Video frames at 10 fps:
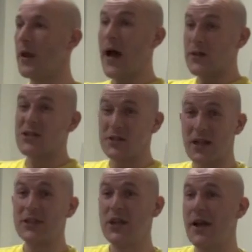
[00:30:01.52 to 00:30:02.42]
And that just looks
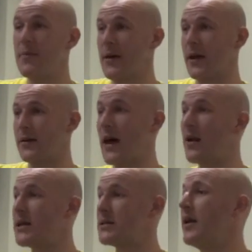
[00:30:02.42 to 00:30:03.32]
like cherry picking.
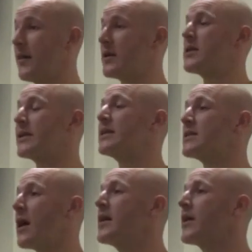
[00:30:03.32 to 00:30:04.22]
That's like
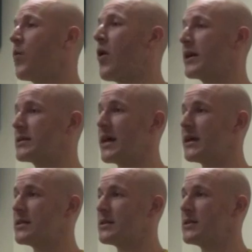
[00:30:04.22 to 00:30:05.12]
deciding what
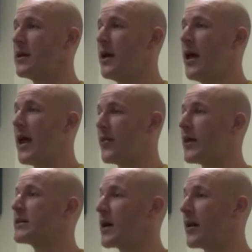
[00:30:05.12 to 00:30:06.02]
exists in
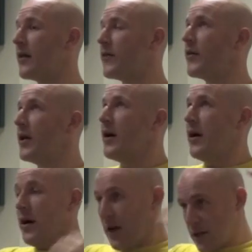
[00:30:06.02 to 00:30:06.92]
this kind of
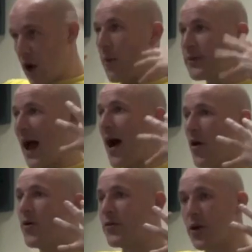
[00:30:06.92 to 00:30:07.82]

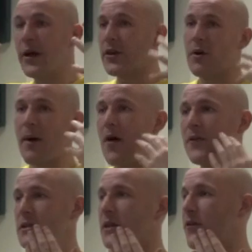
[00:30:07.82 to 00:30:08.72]
top-down, doing your
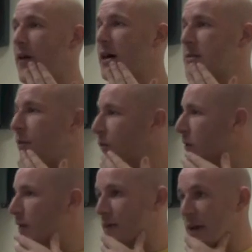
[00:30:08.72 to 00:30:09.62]
metaphysics first before
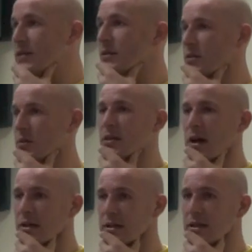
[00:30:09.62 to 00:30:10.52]
you've ever listened to a
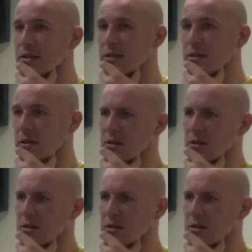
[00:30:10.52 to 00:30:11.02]
scientist.